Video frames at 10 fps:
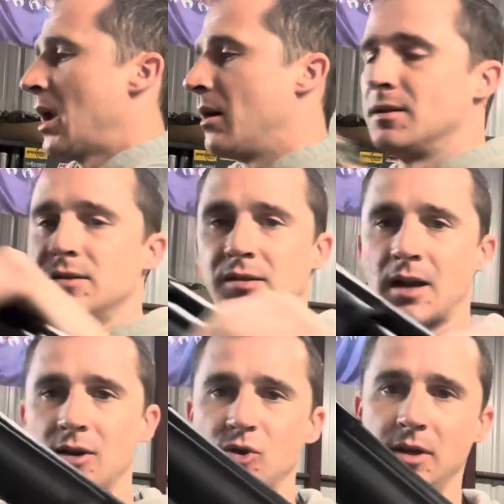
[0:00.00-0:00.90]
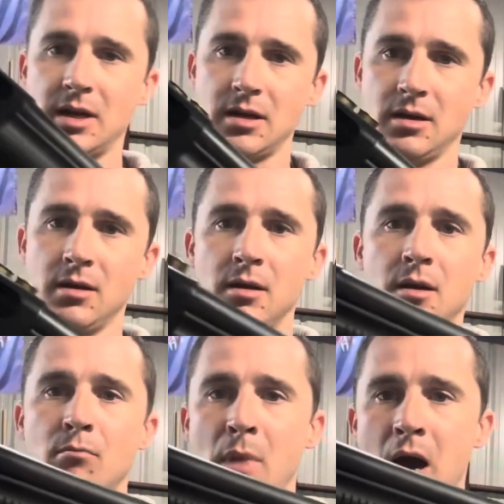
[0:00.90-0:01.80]
This is actually
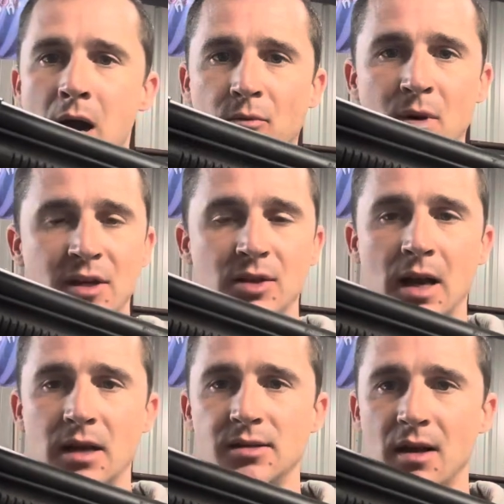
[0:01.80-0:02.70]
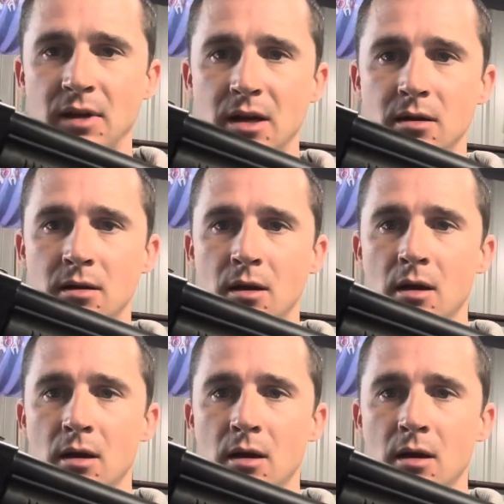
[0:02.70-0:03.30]
my Remington 870.